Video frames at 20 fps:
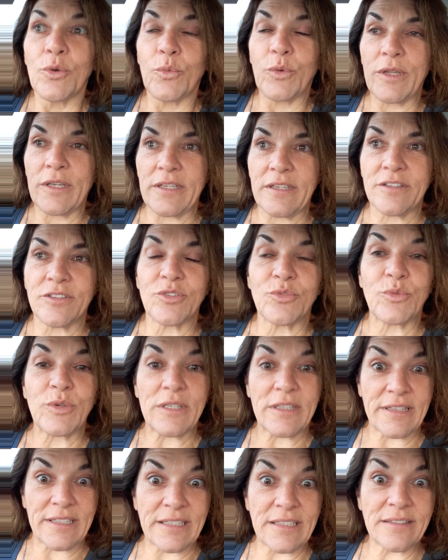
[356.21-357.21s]
We need to
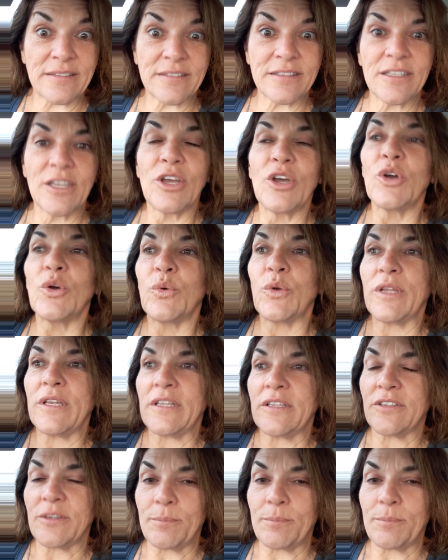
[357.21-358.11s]
release. We need